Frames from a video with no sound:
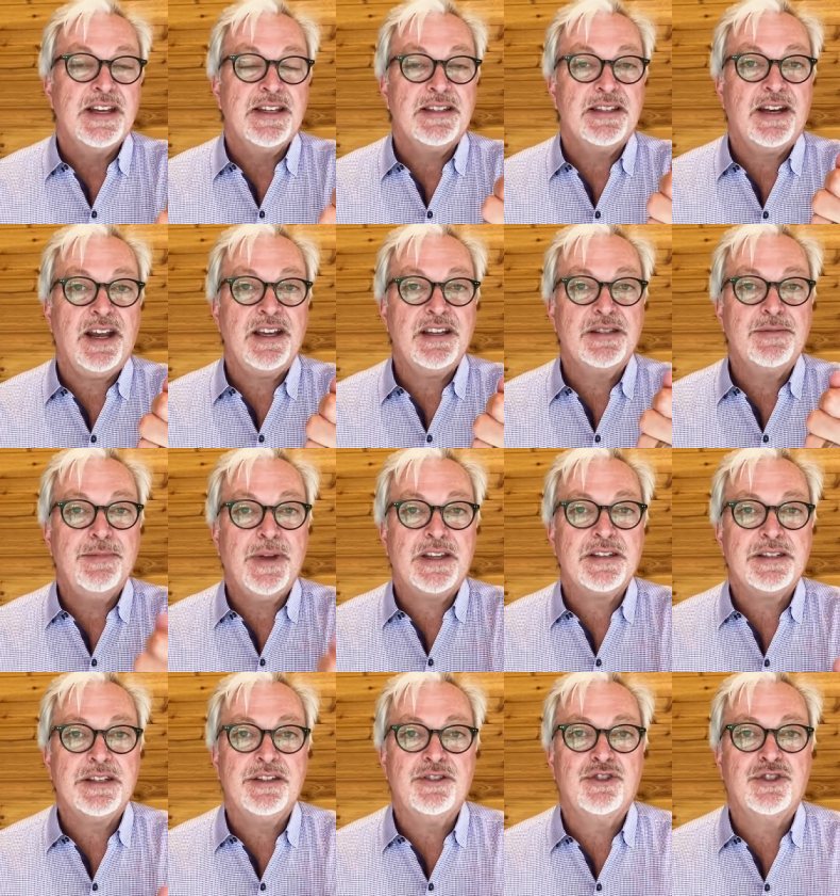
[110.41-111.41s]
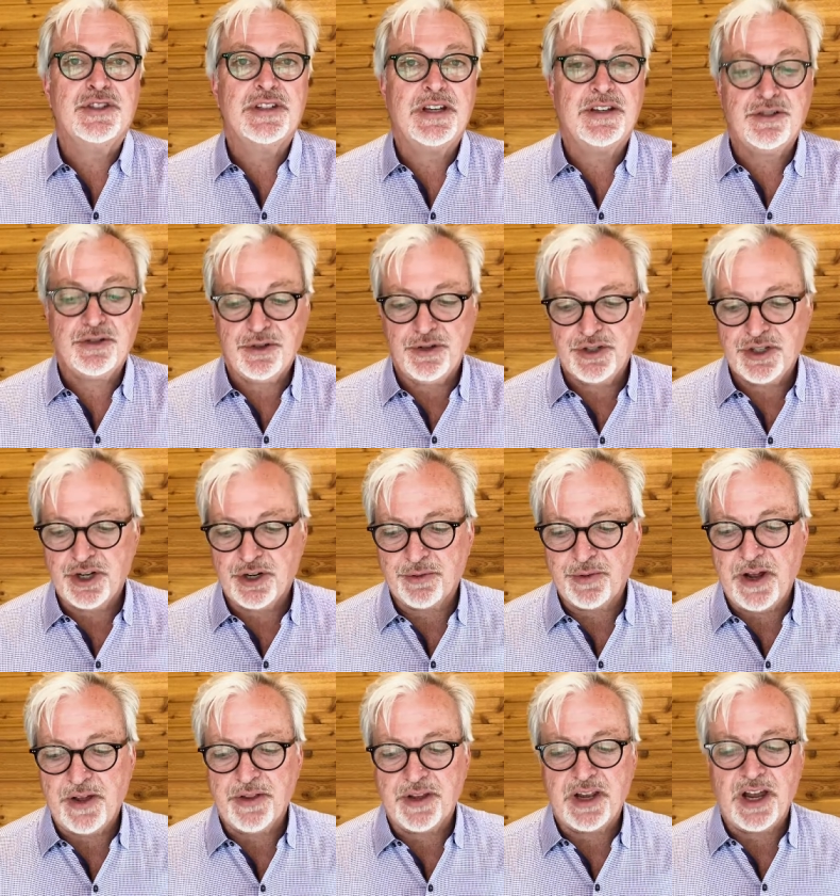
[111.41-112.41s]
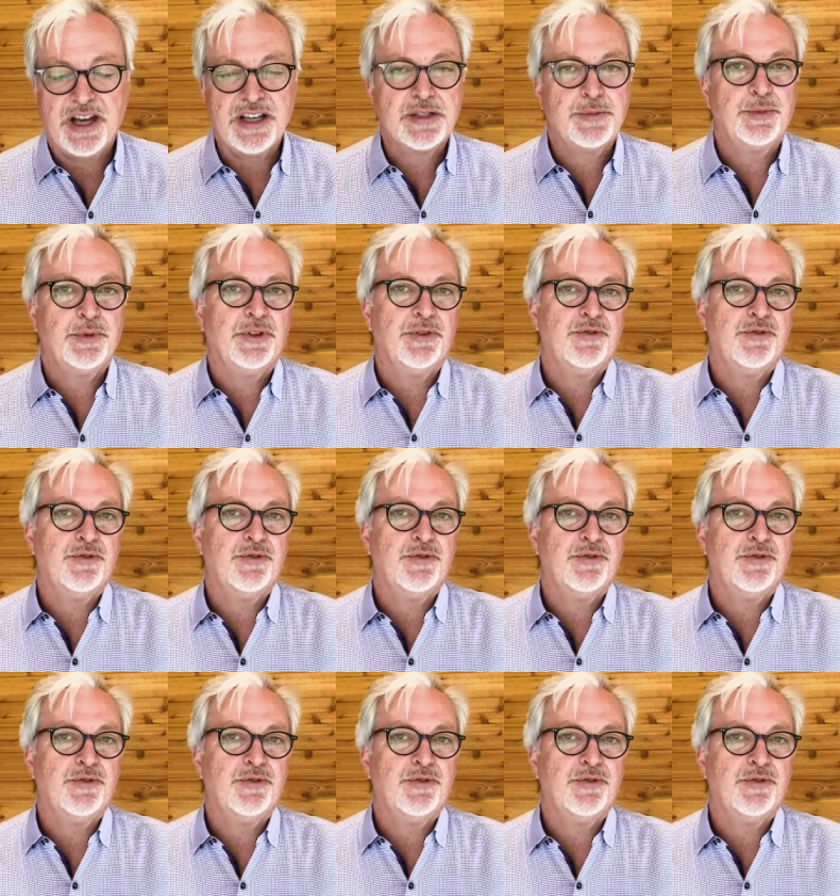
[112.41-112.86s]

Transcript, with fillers: Today's message centers around the Gospel